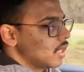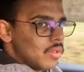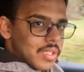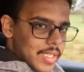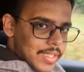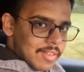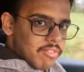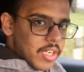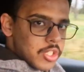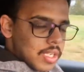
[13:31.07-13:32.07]
You think that
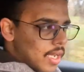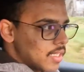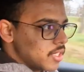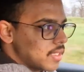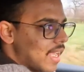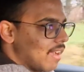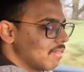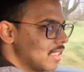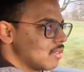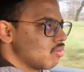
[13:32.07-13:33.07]
French cars just have
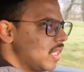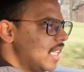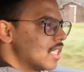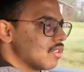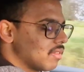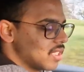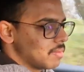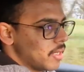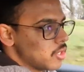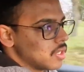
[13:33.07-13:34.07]
this really soft
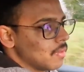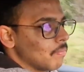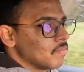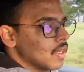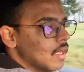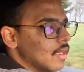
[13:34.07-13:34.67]
suspension.